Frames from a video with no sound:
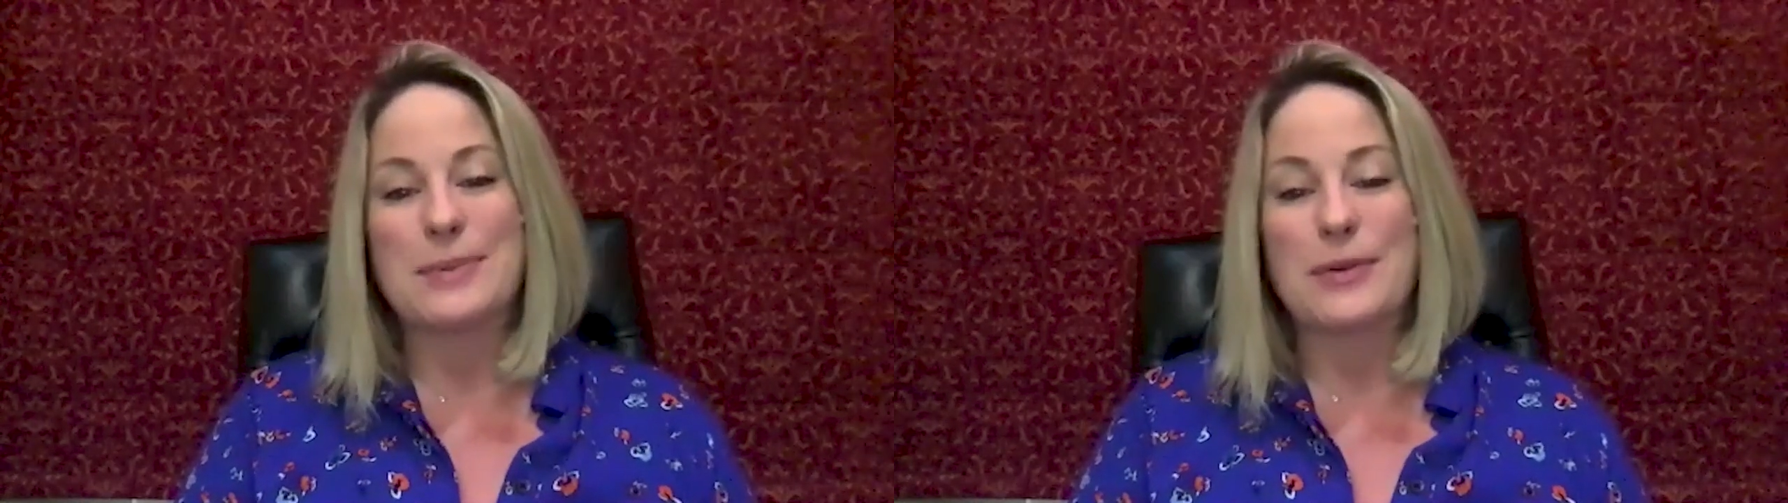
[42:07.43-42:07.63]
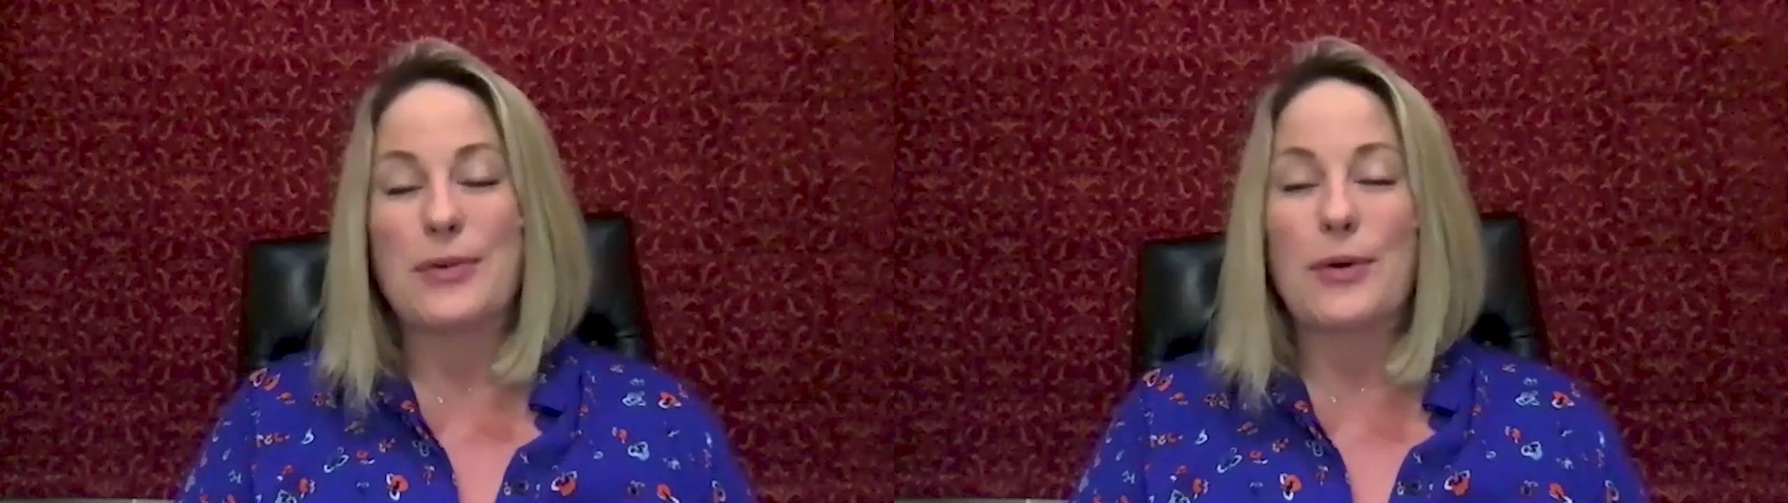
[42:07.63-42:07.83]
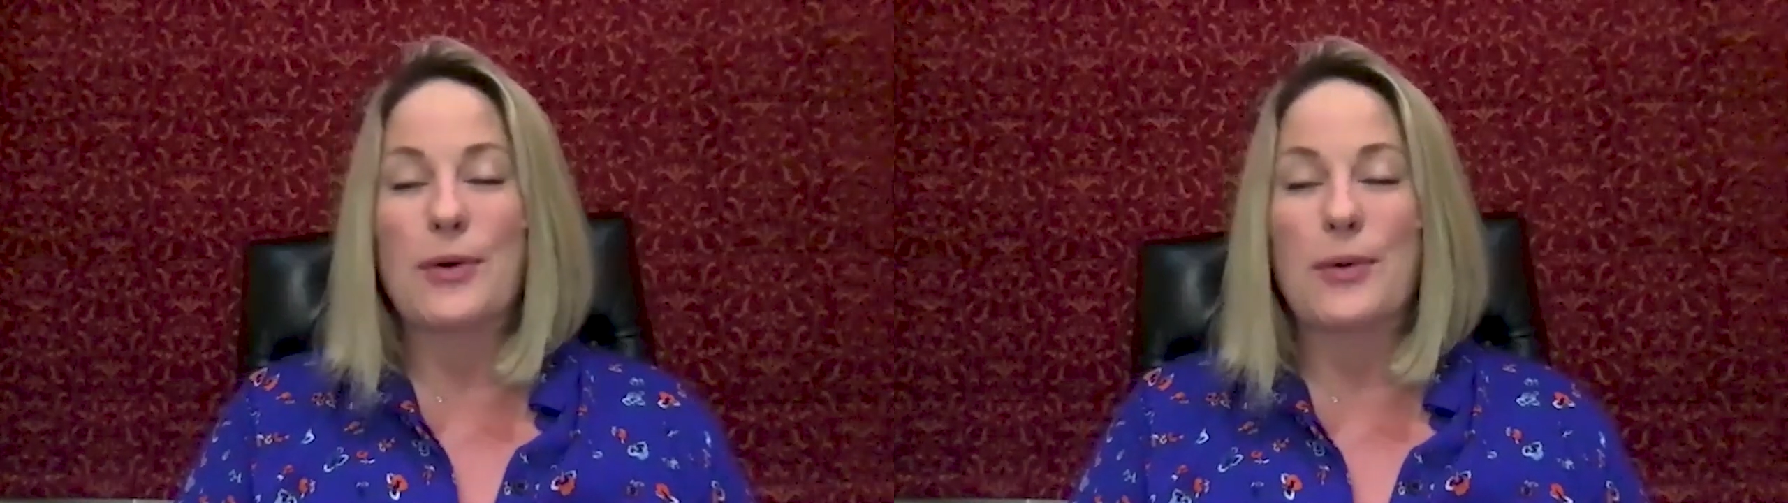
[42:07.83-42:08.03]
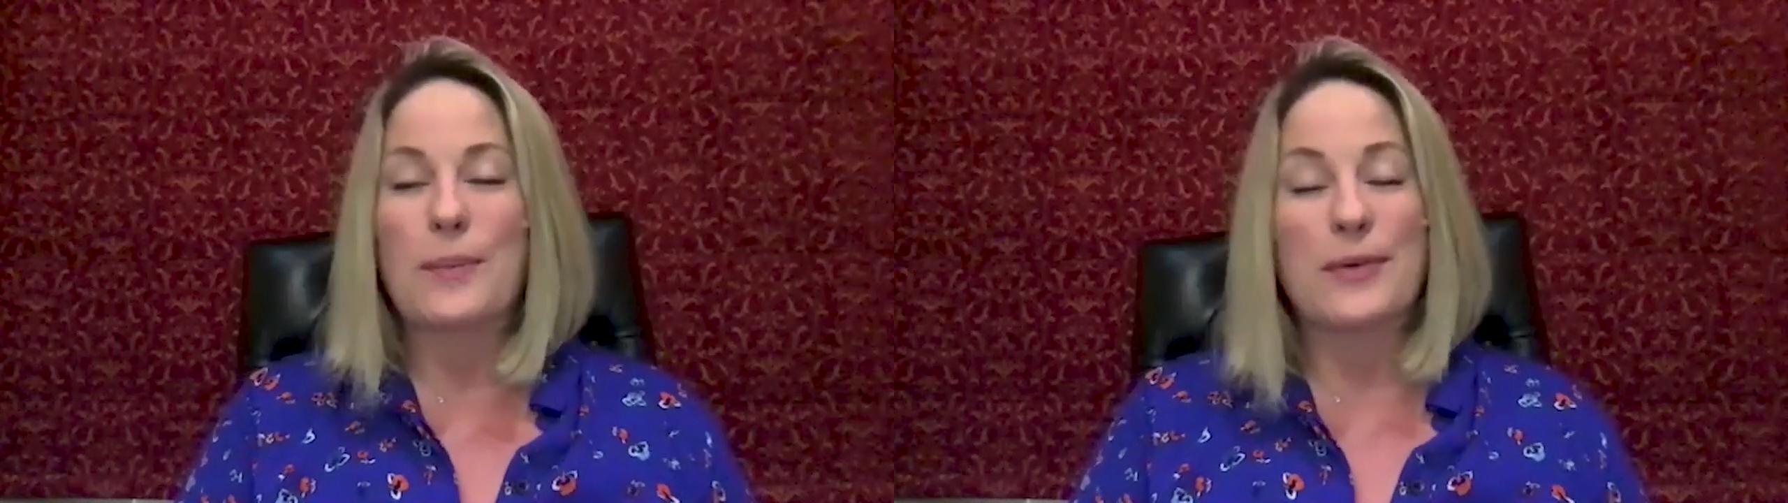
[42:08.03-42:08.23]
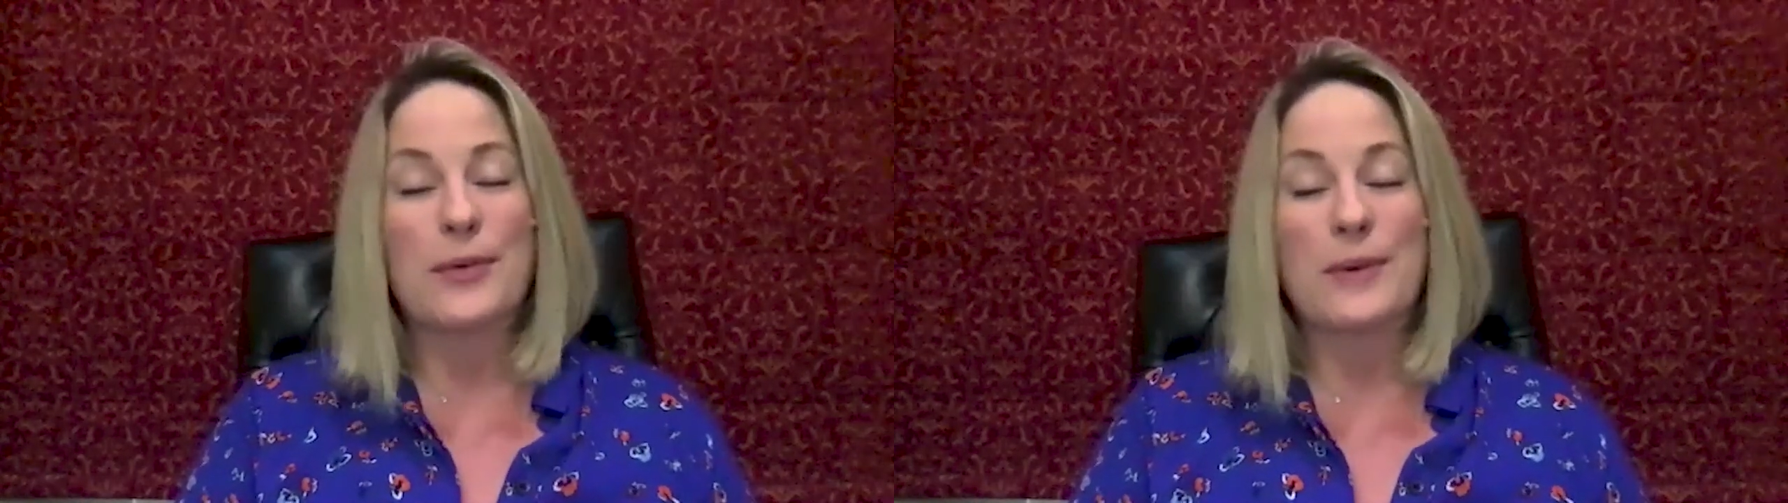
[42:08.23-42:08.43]
before
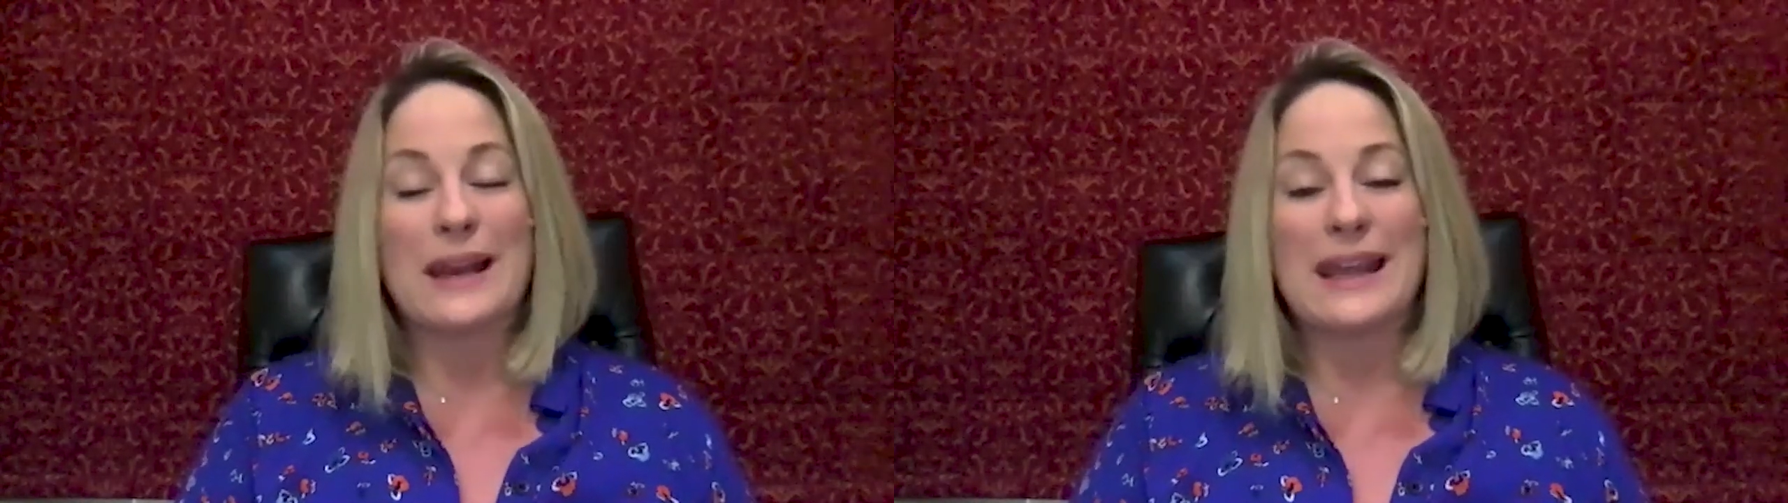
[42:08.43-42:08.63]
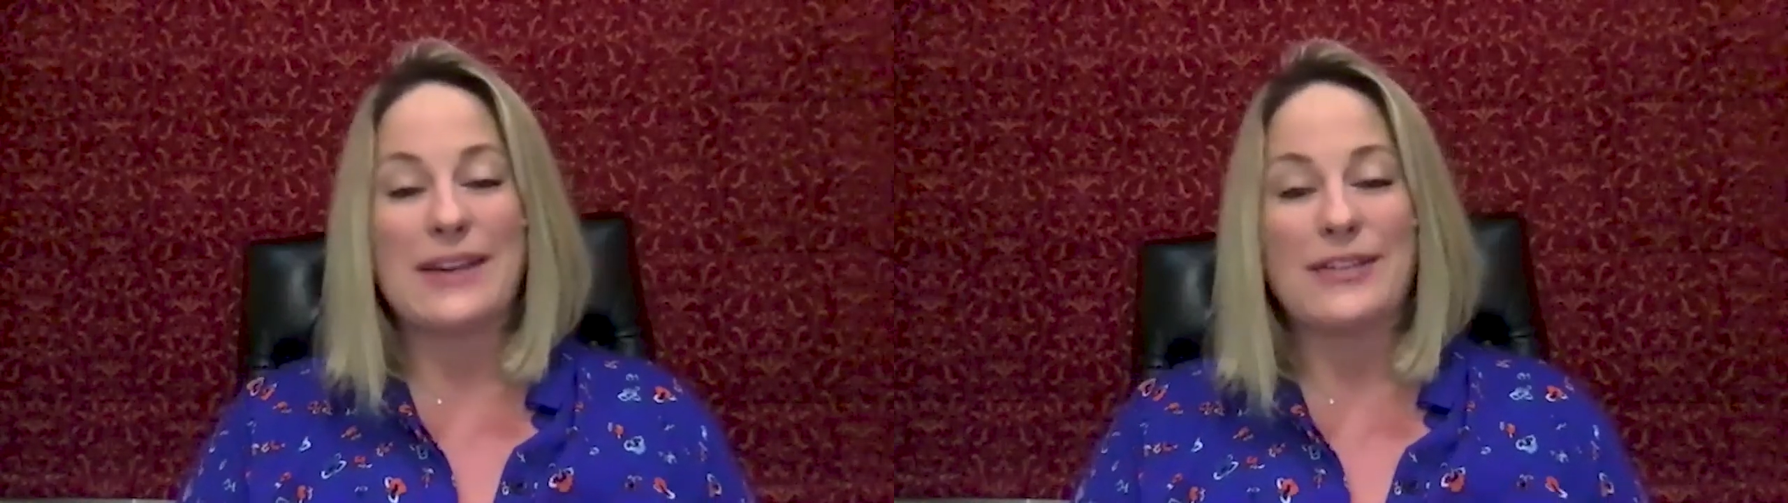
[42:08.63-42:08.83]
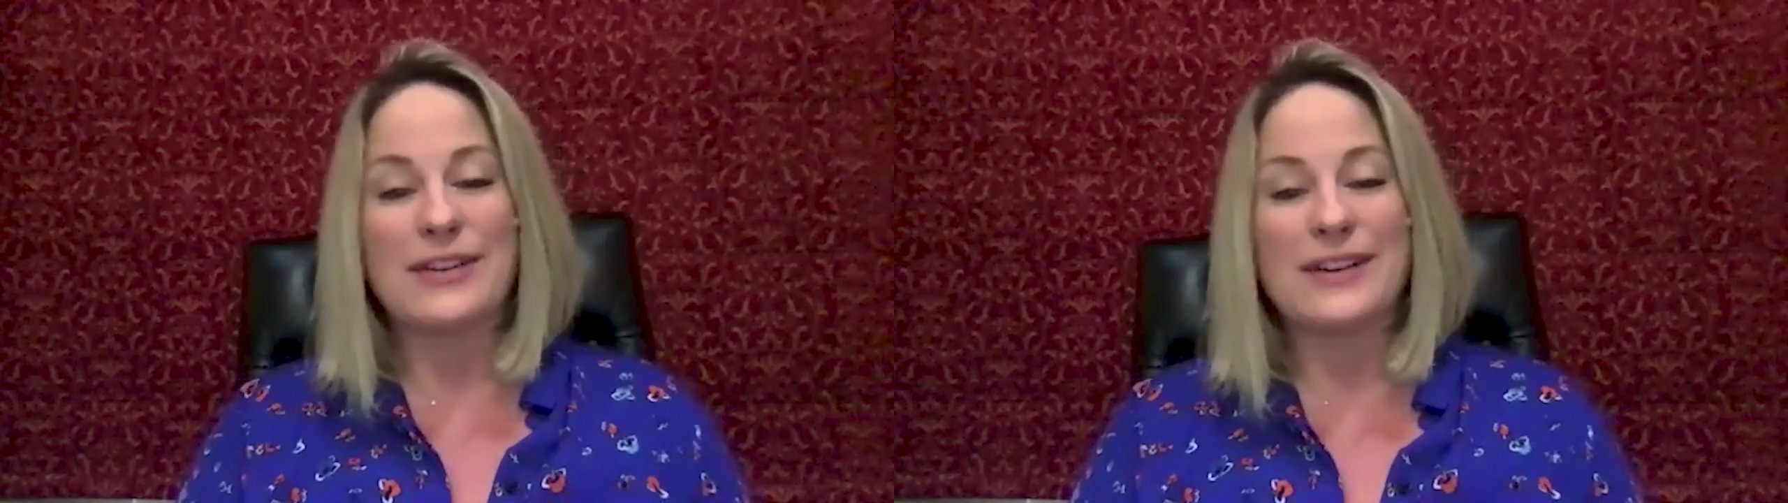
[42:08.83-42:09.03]
before we leave